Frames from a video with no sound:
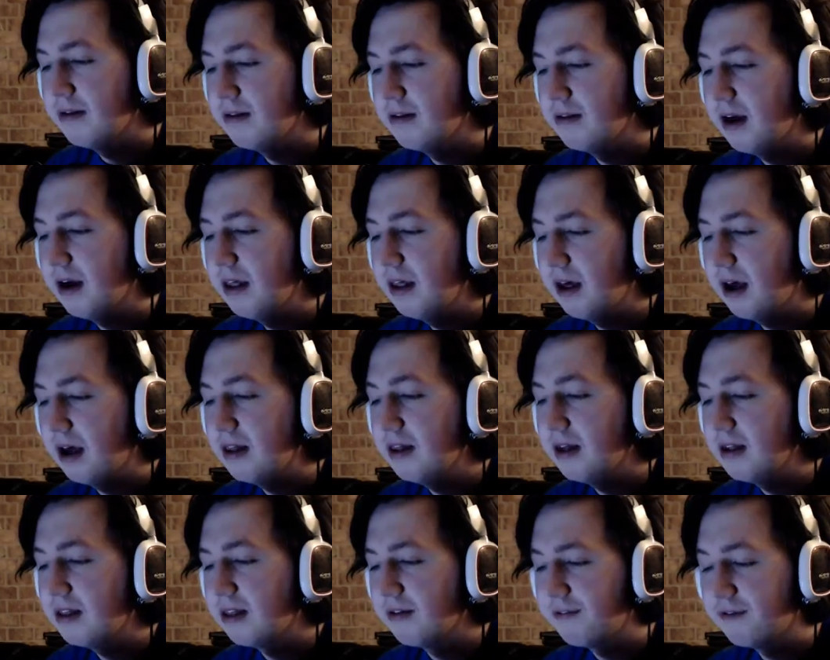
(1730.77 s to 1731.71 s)
I
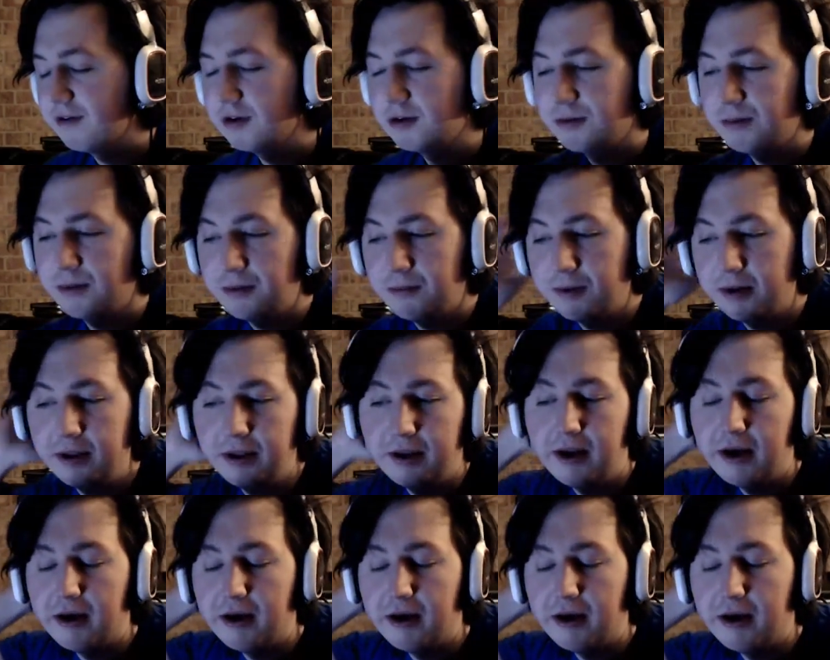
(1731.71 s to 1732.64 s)
liked the first one well
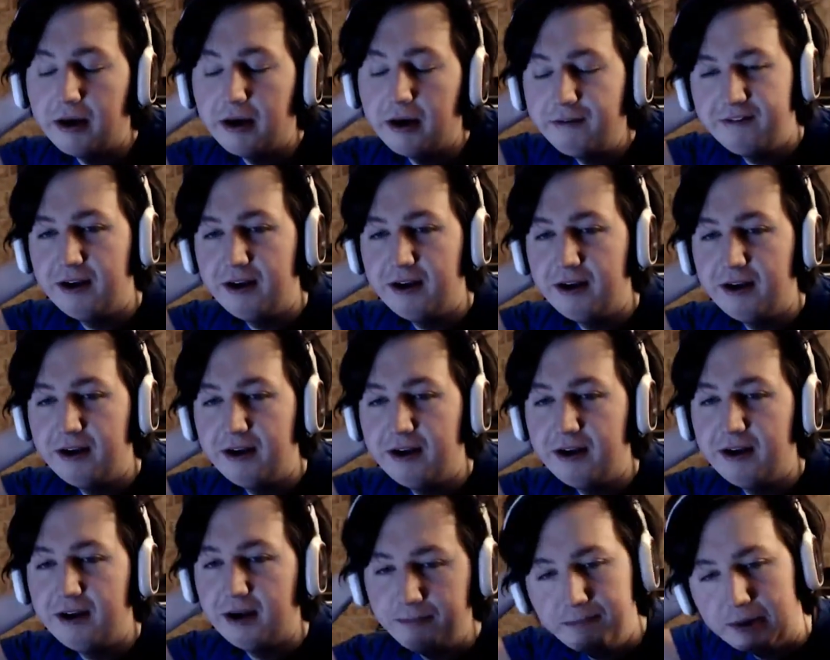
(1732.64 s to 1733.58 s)
enough,
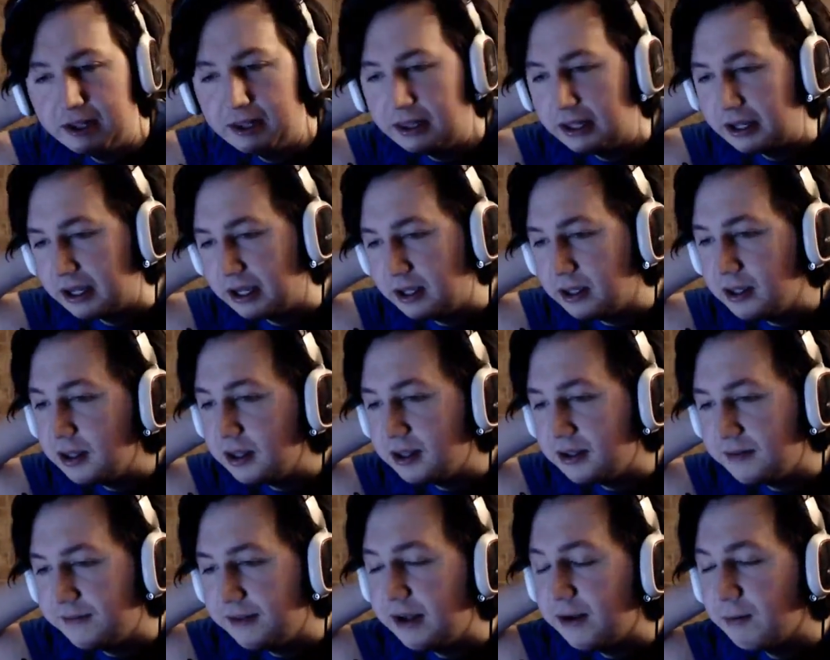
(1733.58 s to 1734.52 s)
but it
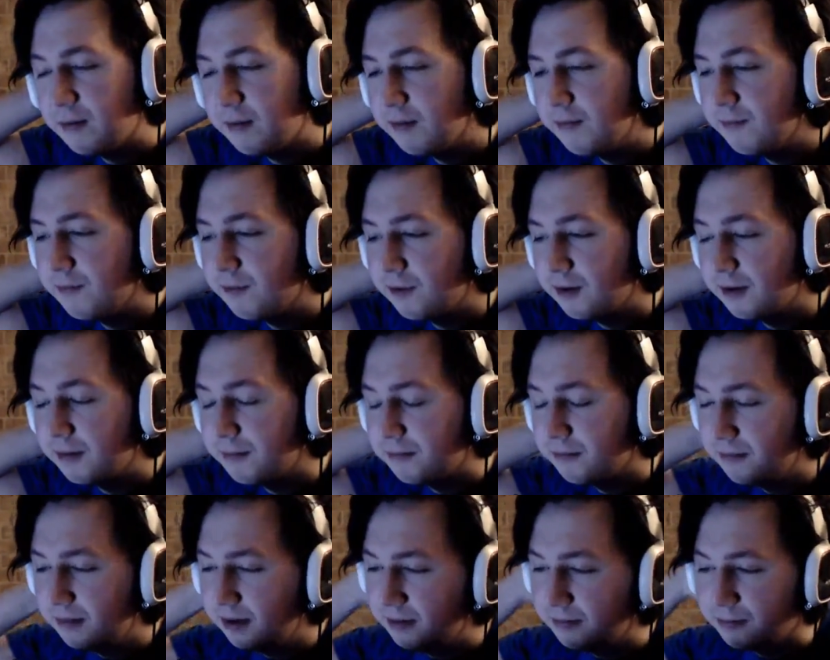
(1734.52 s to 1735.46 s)
definitely had room for an
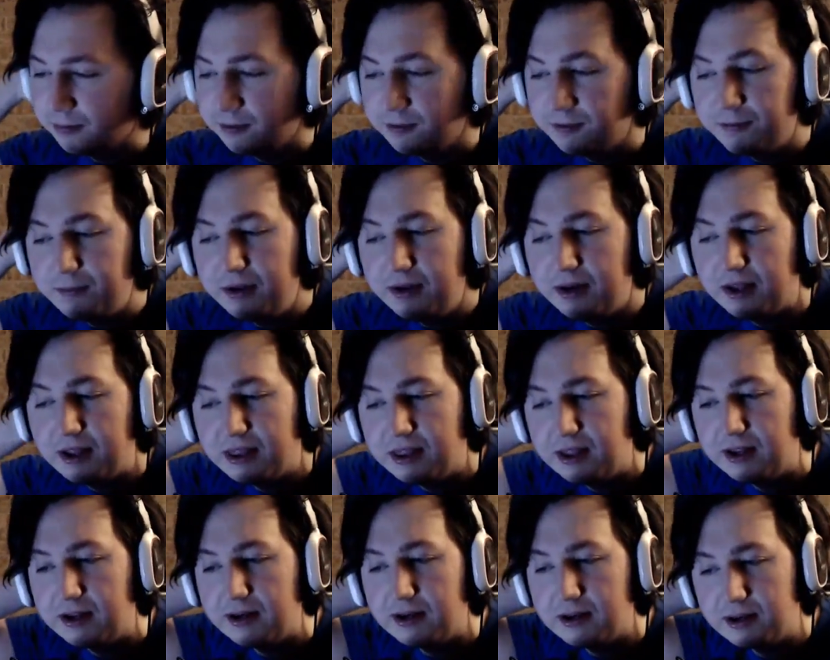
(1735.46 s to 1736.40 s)
improvement. I
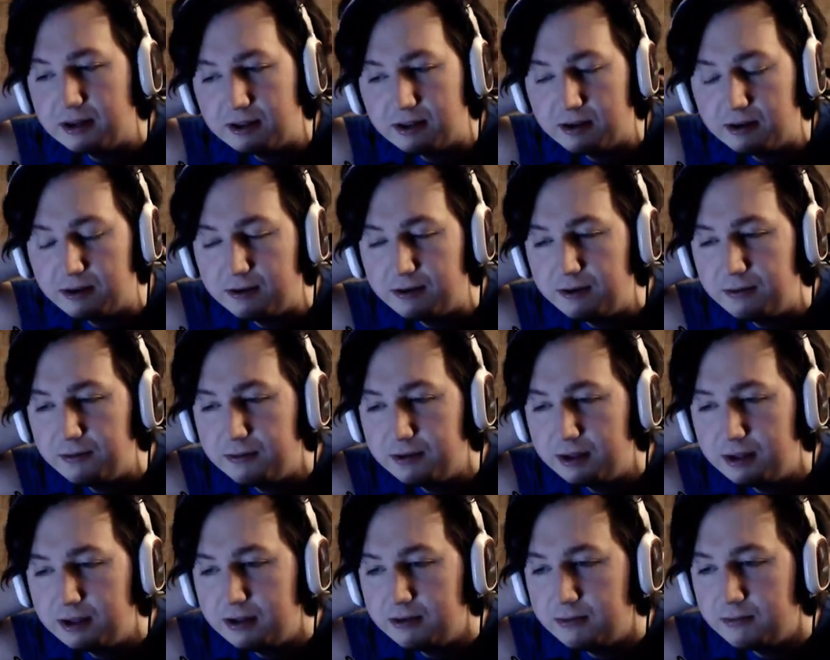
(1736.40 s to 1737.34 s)
think Dishonored 2
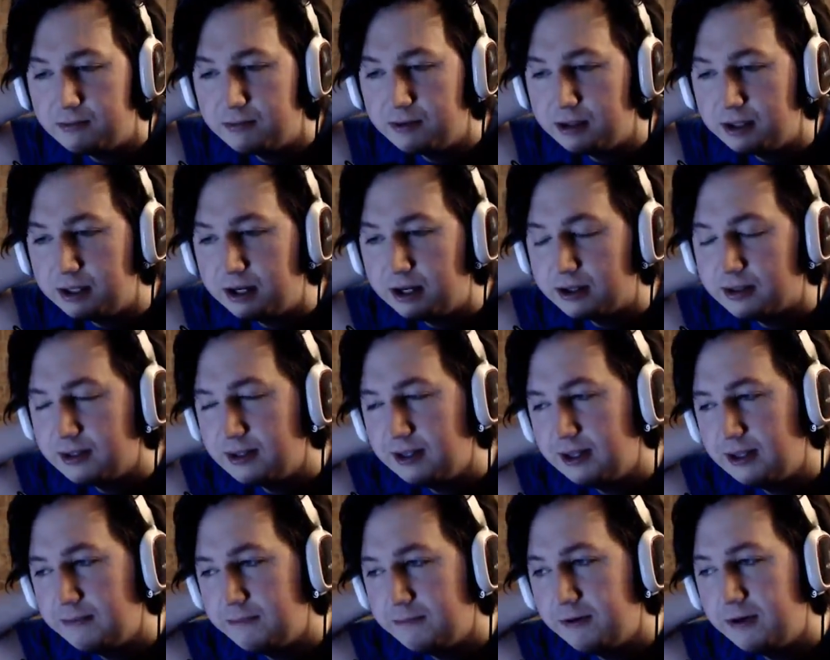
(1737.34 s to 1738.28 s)
really knocks it out
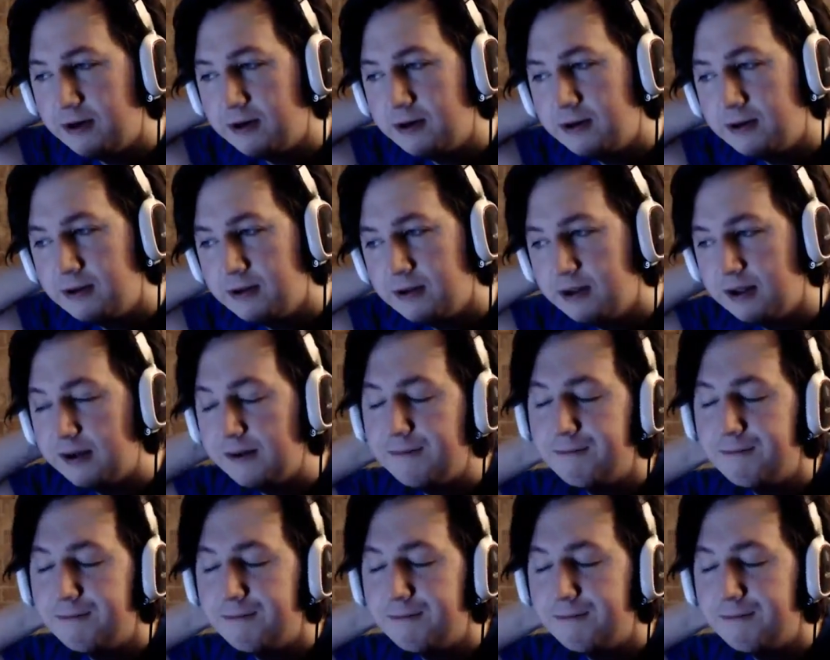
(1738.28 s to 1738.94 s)
of the park. So